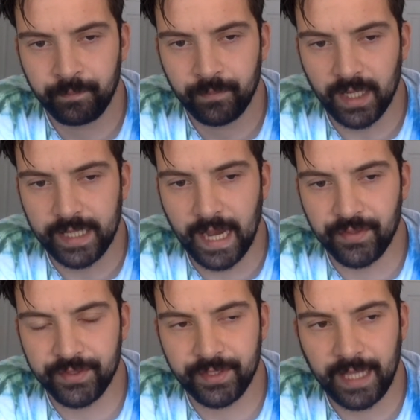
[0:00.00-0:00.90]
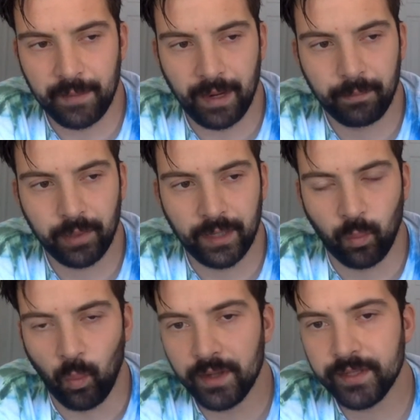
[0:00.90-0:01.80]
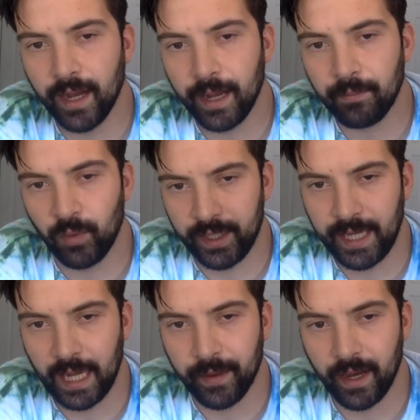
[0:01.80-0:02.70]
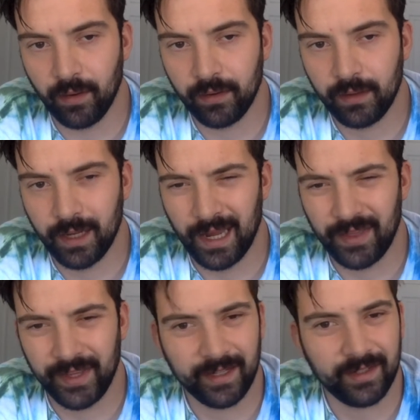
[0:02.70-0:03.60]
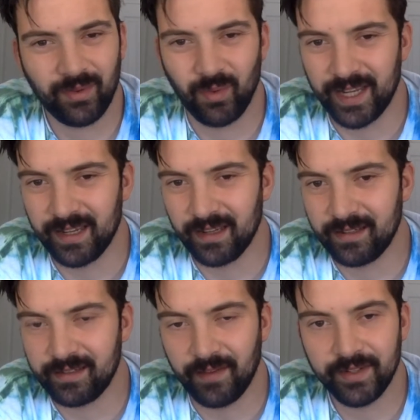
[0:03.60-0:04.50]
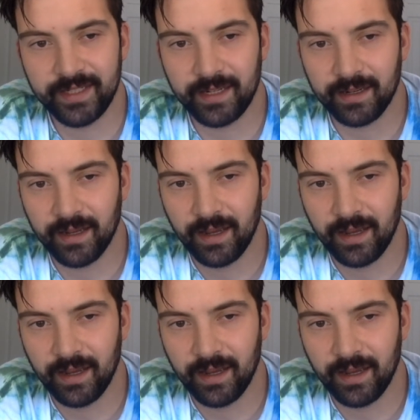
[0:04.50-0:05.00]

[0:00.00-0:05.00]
again, this is a game I played one time when it came out, I think in 2017.